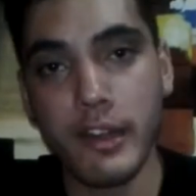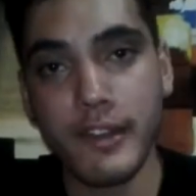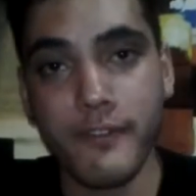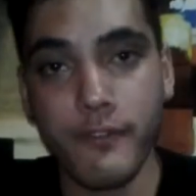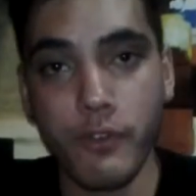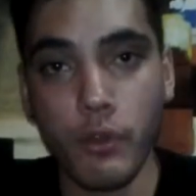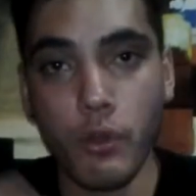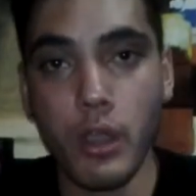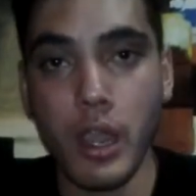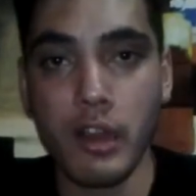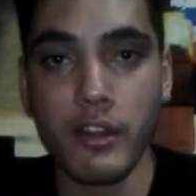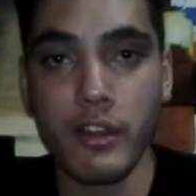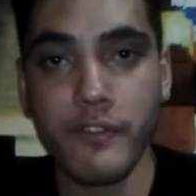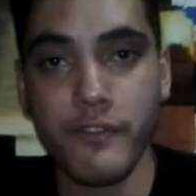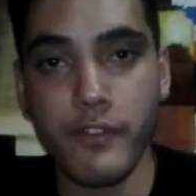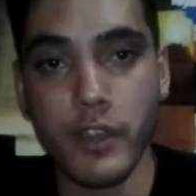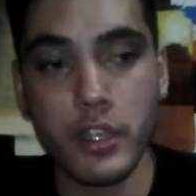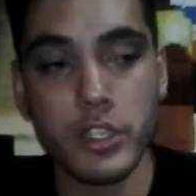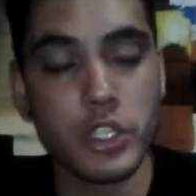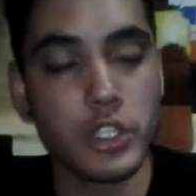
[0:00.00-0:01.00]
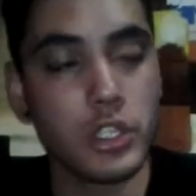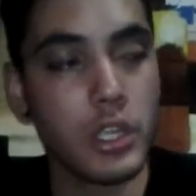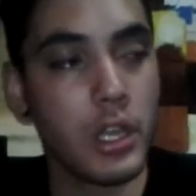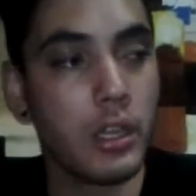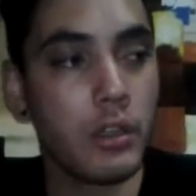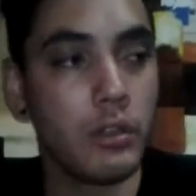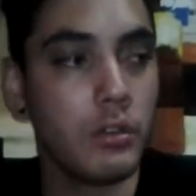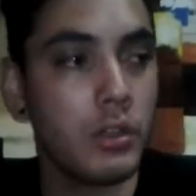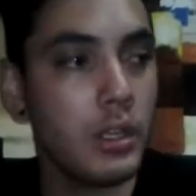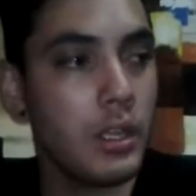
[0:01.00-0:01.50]
RE4, RE5
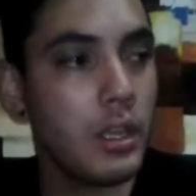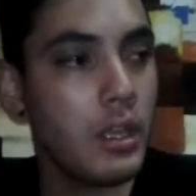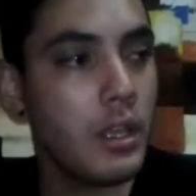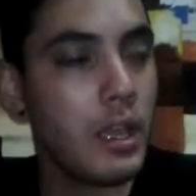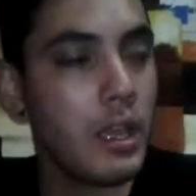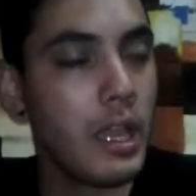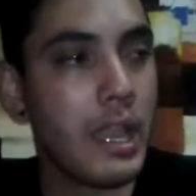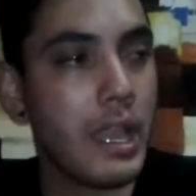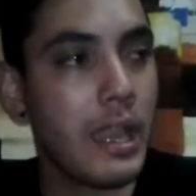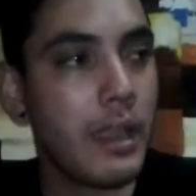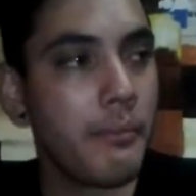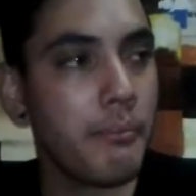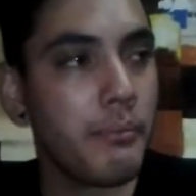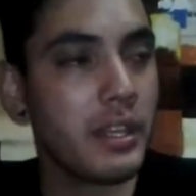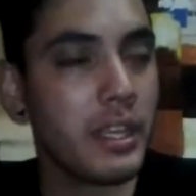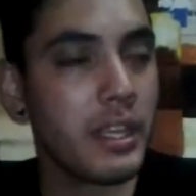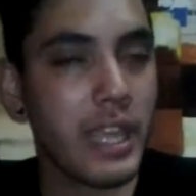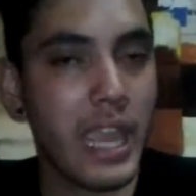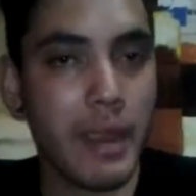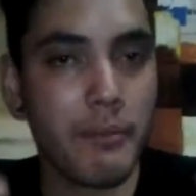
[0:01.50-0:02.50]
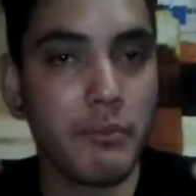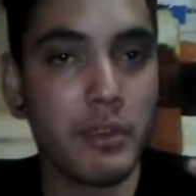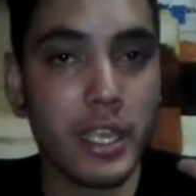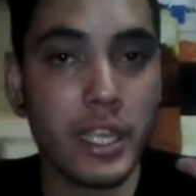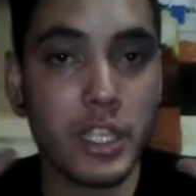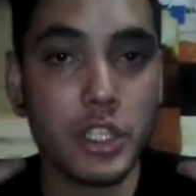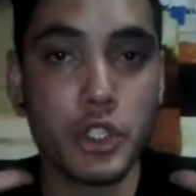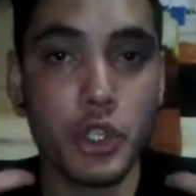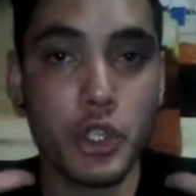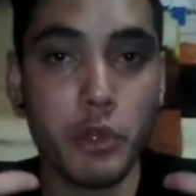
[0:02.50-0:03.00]
style, but the camera
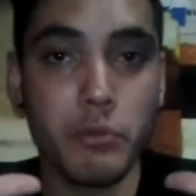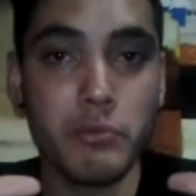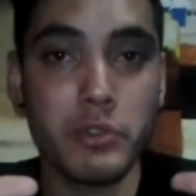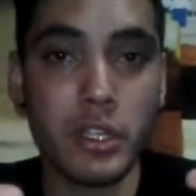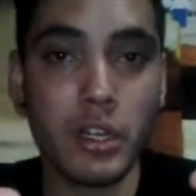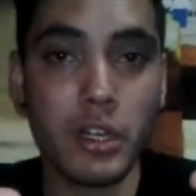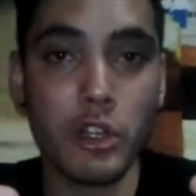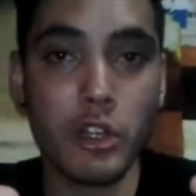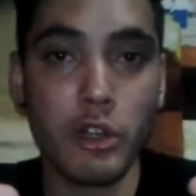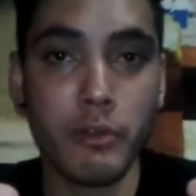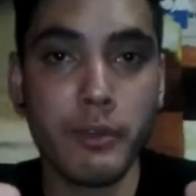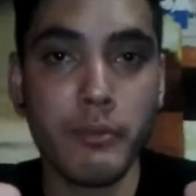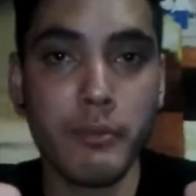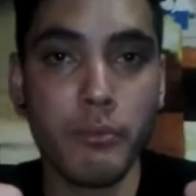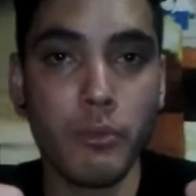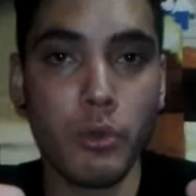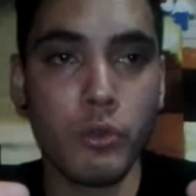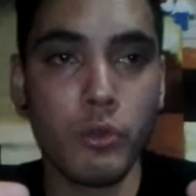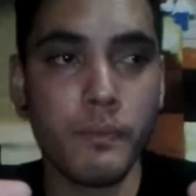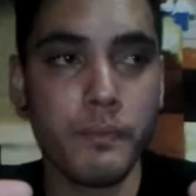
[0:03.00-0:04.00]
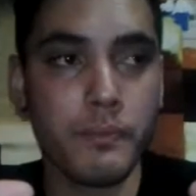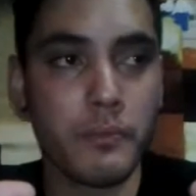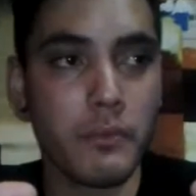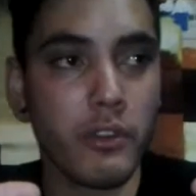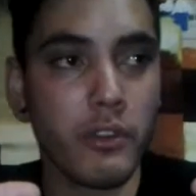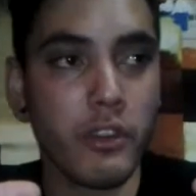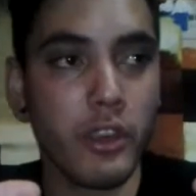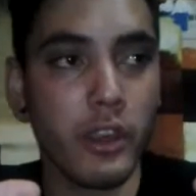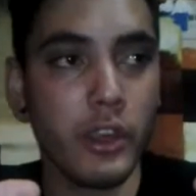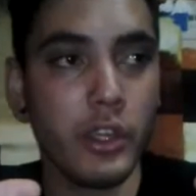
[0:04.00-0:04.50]
has zoomed in a little bit more,
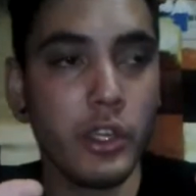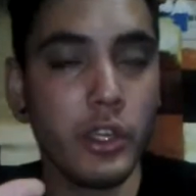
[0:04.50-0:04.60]
so